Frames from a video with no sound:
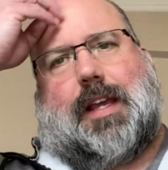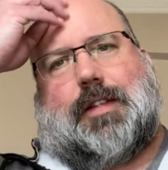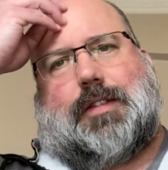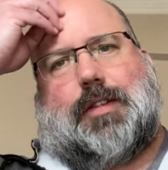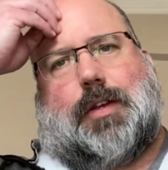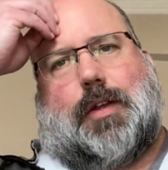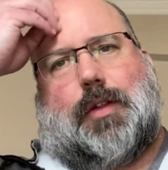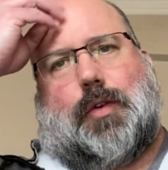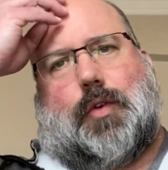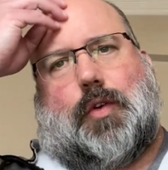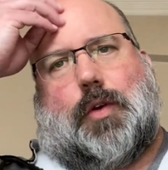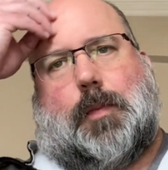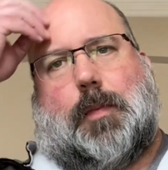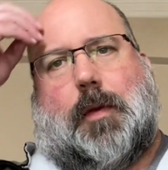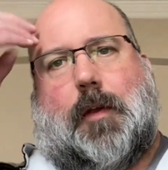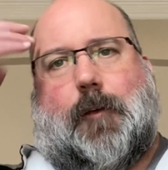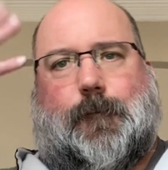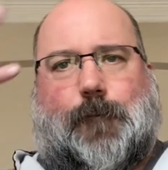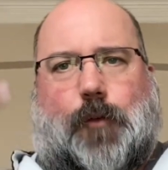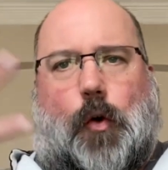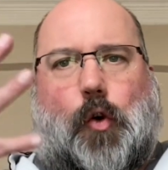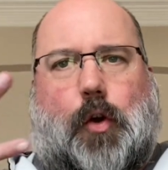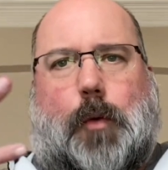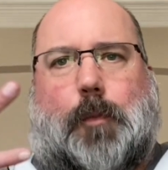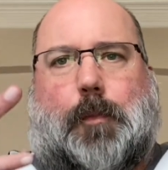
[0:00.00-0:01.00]
So there will be
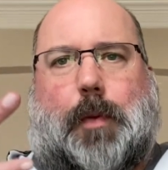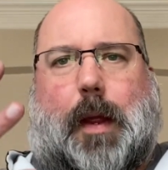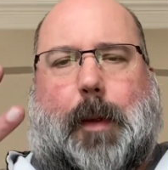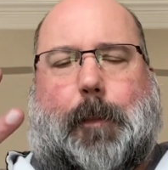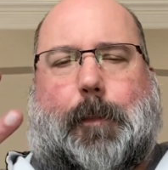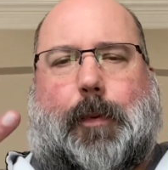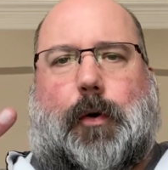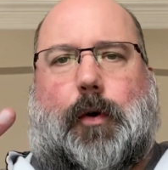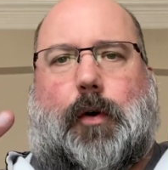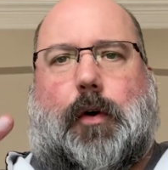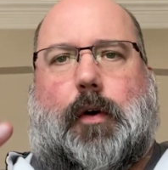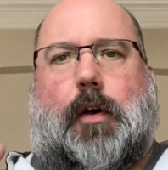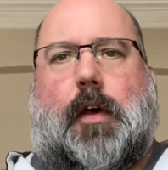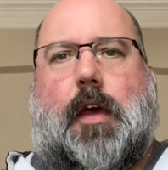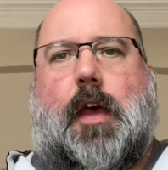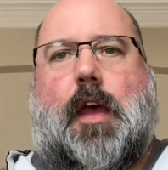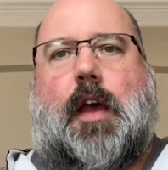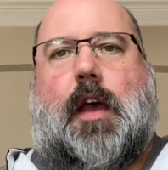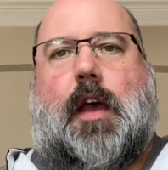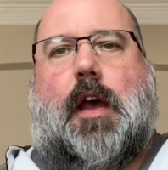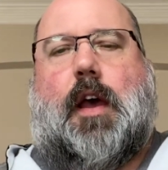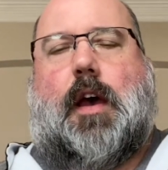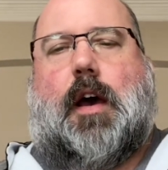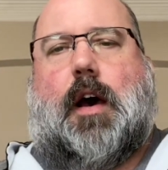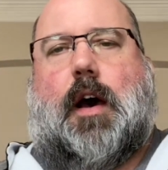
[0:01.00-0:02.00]
four people,
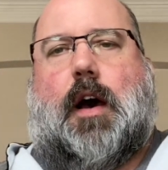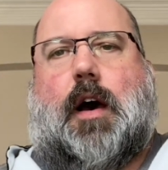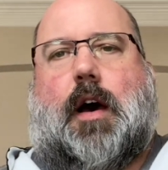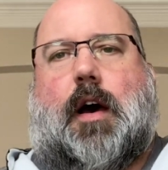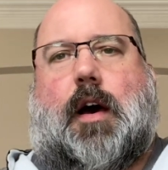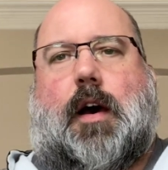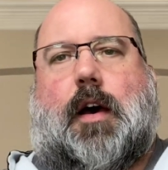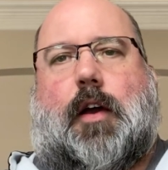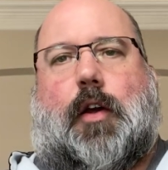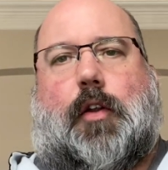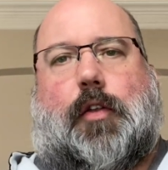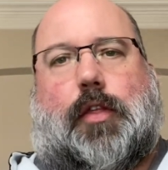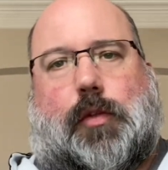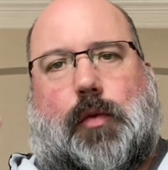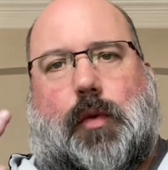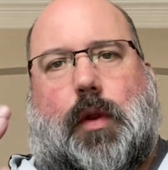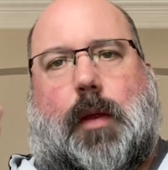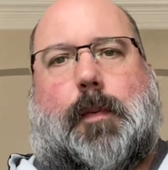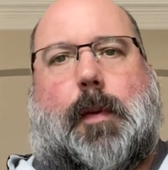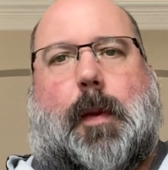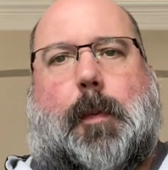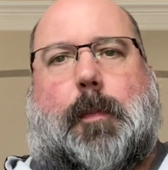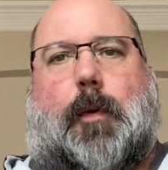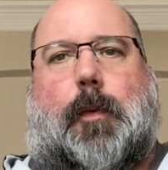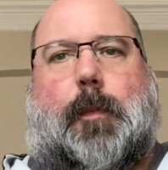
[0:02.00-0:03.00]
uh, or three
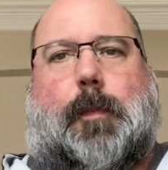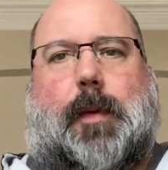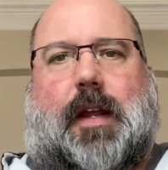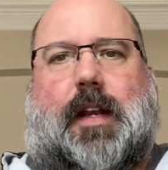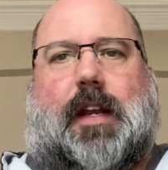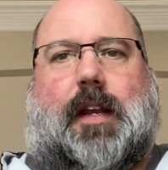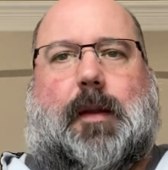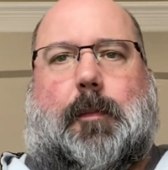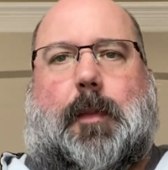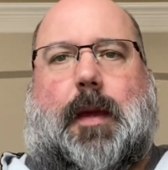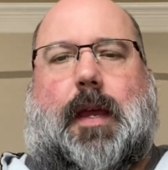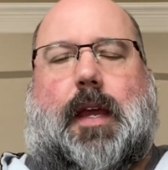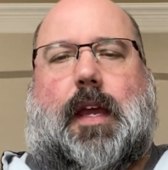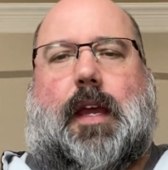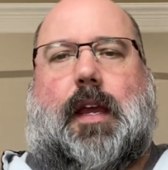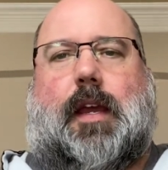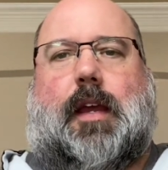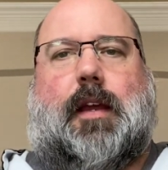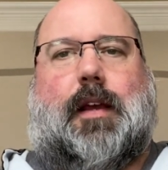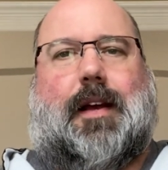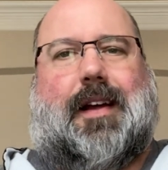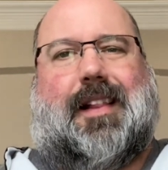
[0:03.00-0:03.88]
people beating me.